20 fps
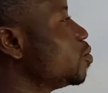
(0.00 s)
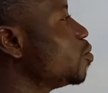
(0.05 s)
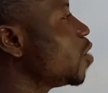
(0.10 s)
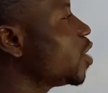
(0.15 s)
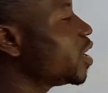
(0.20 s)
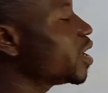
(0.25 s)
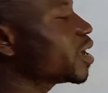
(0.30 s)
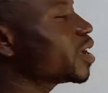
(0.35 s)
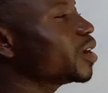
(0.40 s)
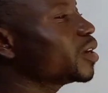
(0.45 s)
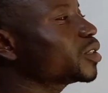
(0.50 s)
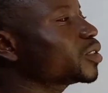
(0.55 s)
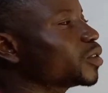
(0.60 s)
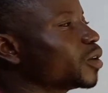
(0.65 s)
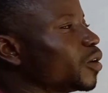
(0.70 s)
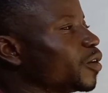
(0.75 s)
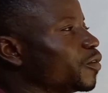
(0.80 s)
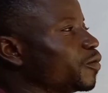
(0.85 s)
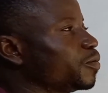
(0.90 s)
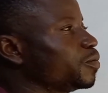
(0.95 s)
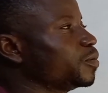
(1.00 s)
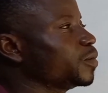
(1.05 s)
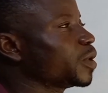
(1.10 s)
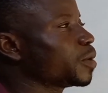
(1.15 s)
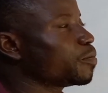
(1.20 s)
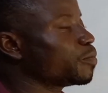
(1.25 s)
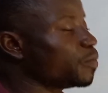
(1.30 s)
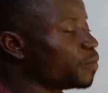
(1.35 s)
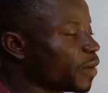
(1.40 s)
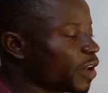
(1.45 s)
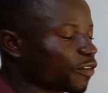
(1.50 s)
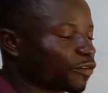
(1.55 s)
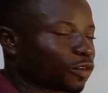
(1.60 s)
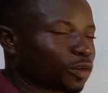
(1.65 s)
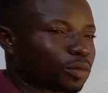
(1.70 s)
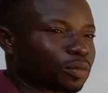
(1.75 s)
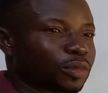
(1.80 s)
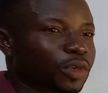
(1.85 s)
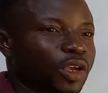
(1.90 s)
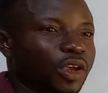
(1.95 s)
molecules of the
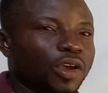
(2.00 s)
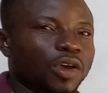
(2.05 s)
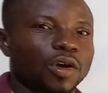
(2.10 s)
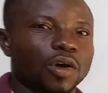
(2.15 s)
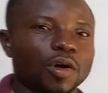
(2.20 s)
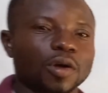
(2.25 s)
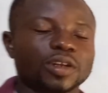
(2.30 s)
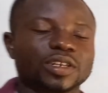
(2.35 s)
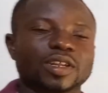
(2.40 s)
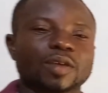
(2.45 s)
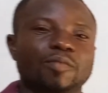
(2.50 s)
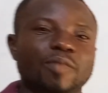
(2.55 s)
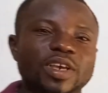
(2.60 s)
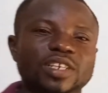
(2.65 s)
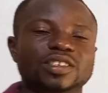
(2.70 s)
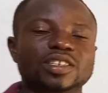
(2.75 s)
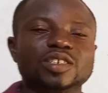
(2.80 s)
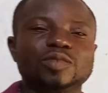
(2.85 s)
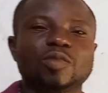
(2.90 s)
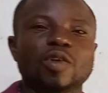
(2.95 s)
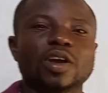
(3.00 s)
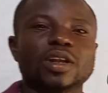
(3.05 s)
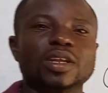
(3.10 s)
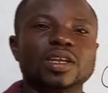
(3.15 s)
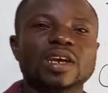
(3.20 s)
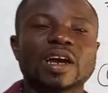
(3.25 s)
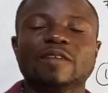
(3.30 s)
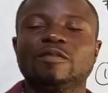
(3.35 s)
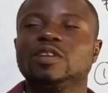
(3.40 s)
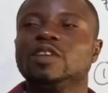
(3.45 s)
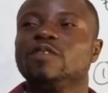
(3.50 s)
perfume on the person's body have